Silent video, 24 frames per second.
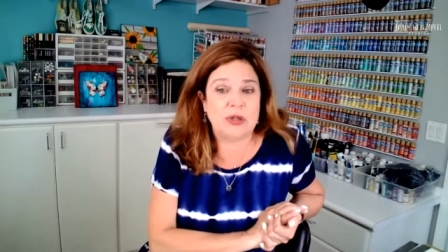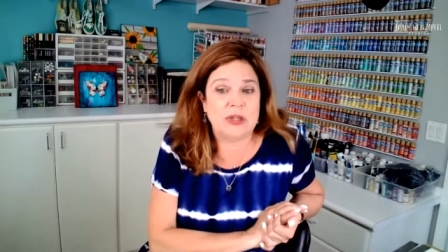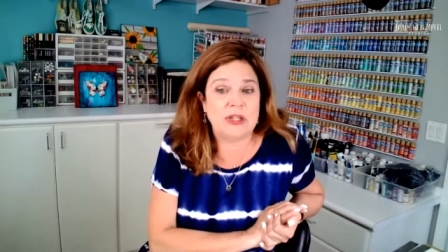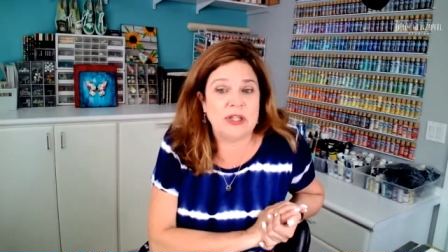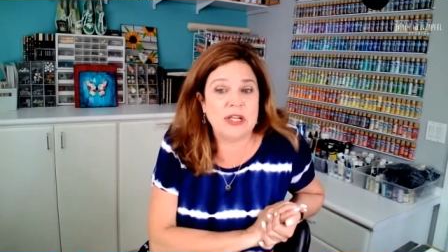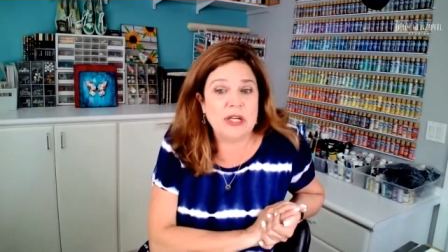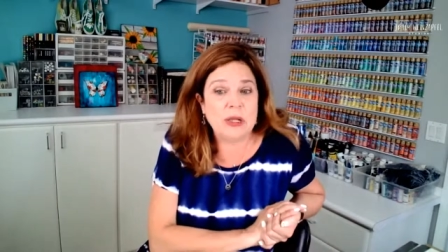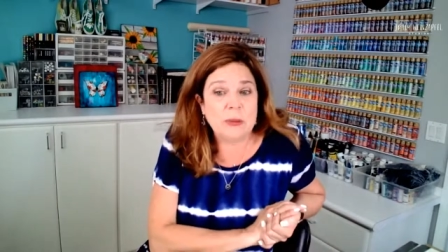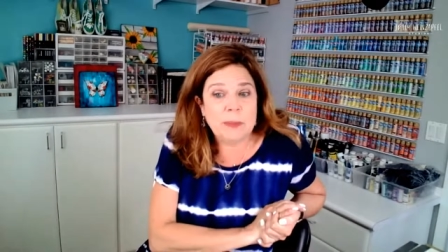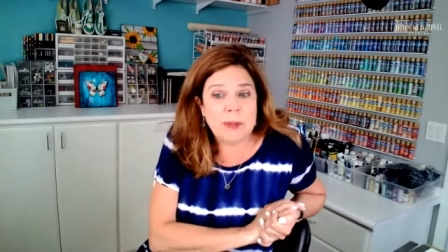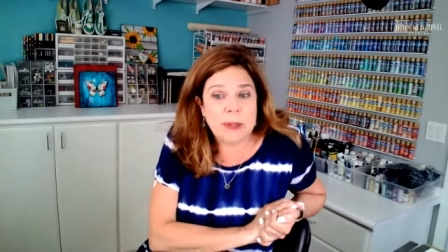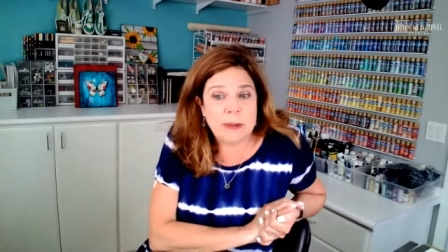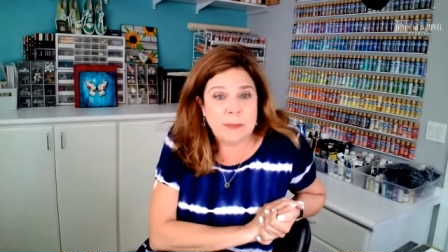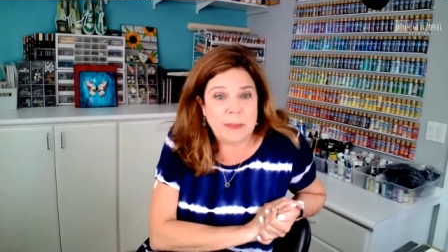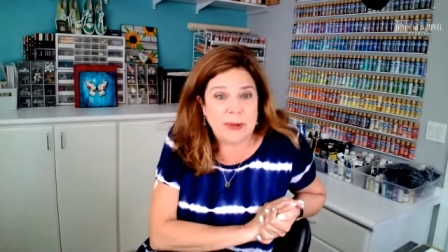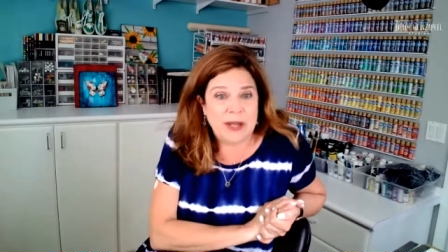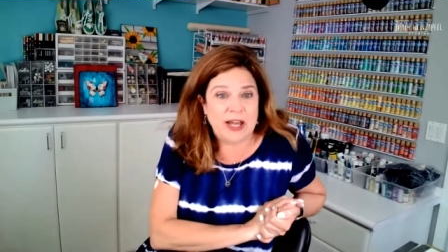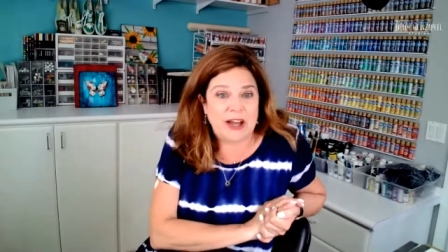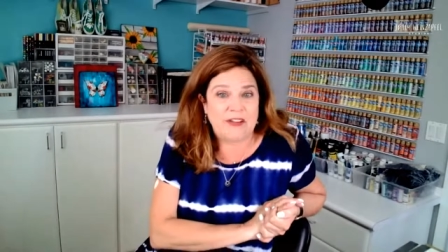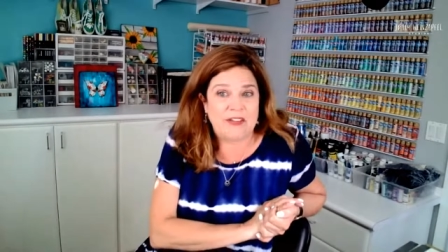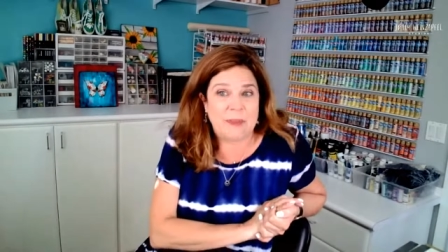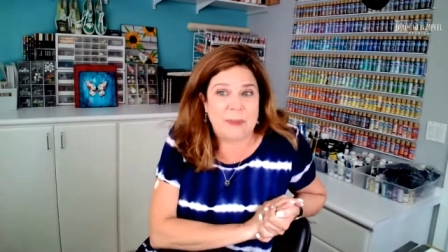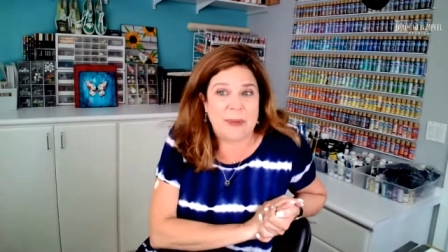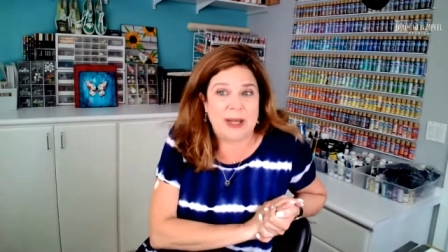a little bit
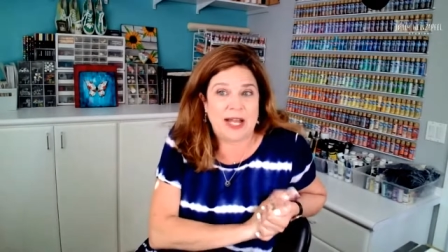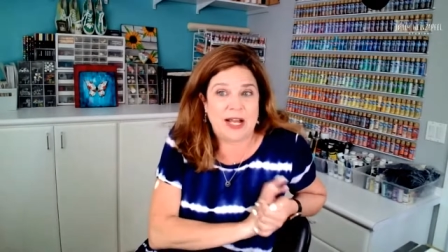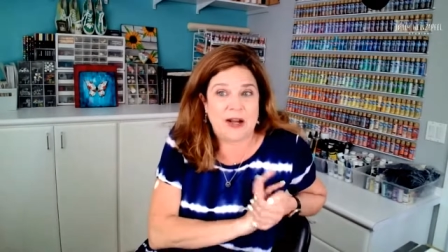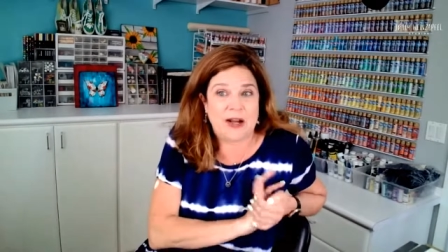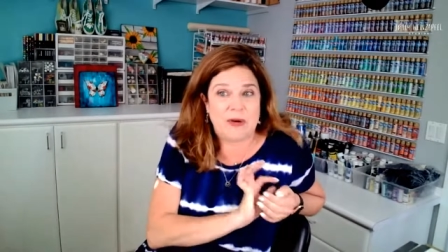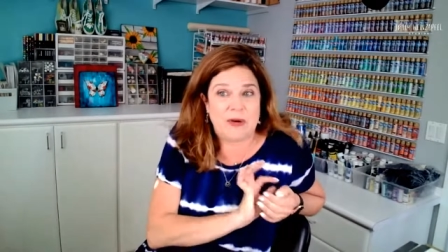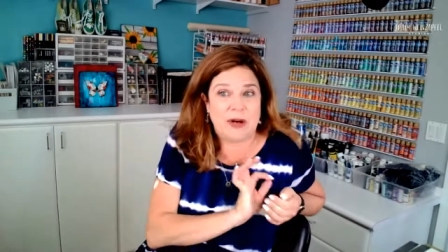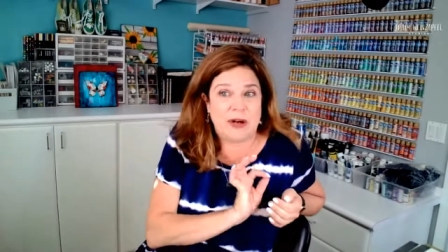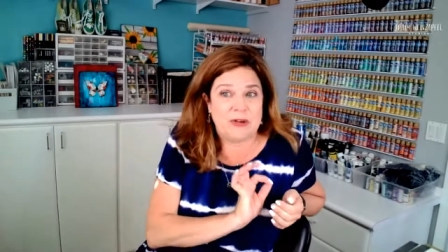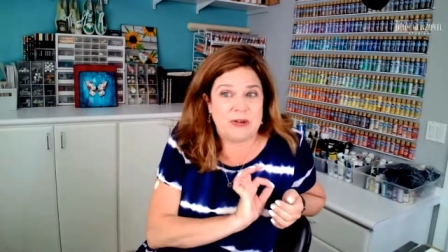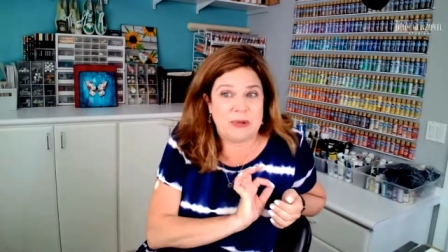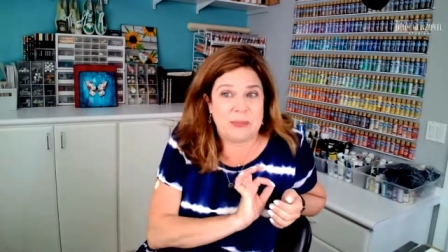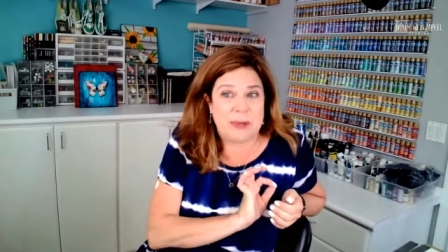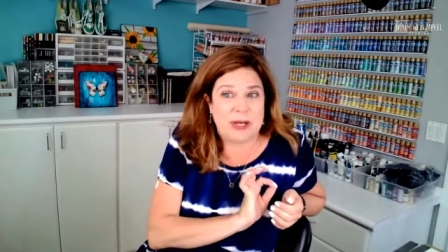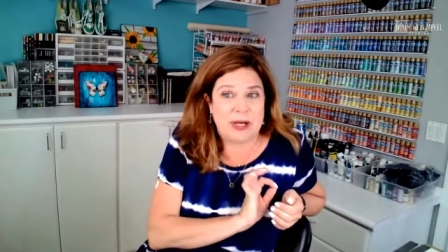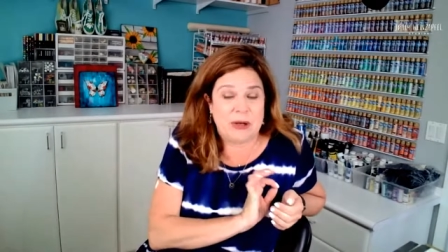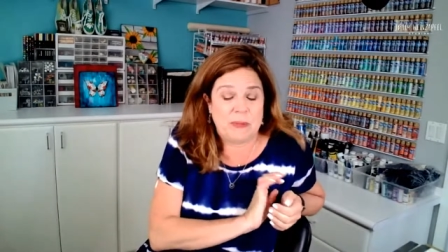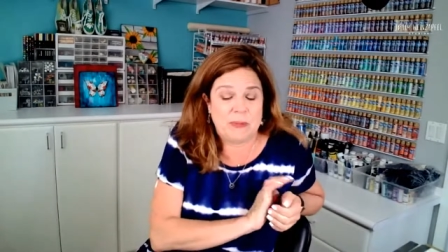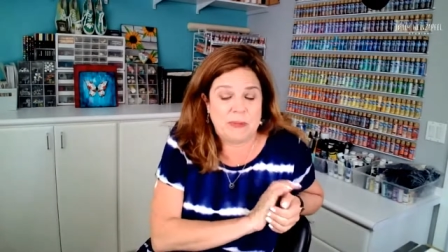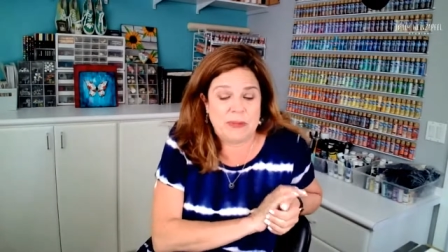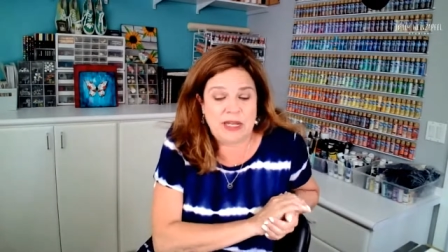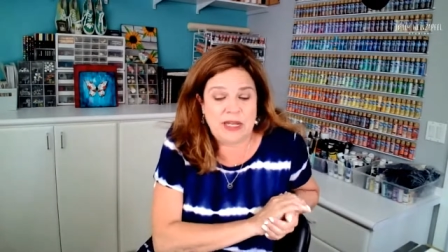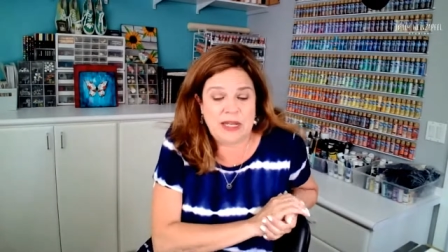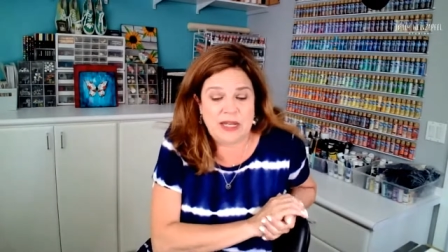of a background
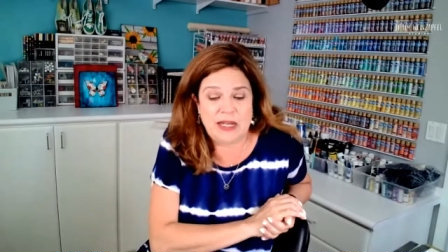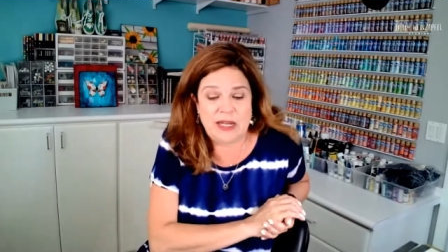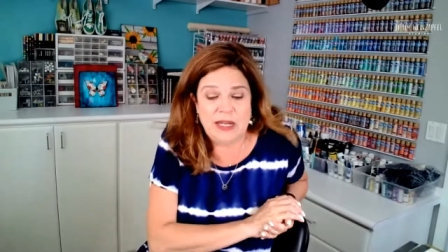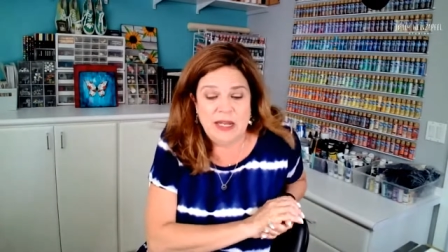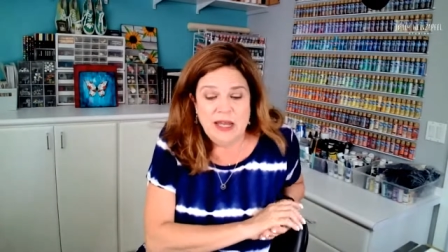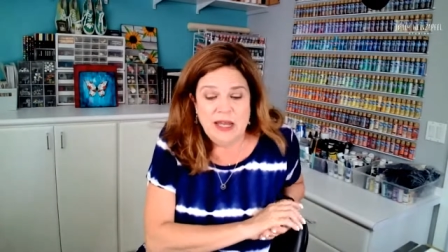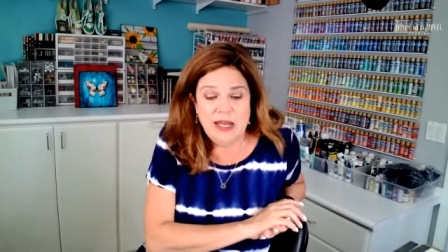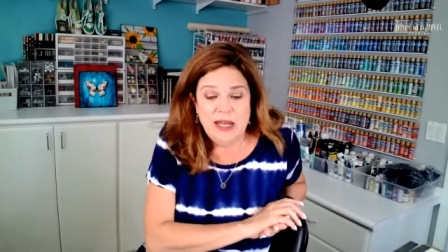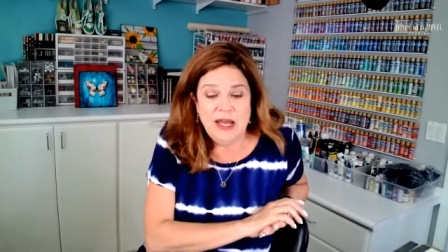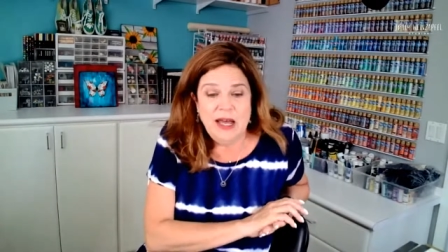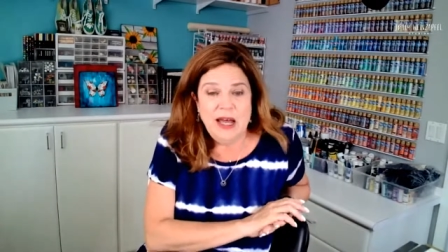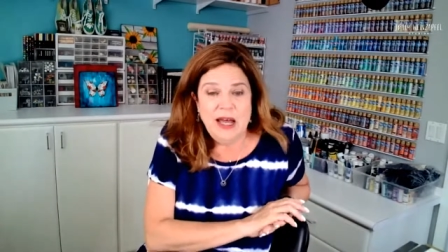about me.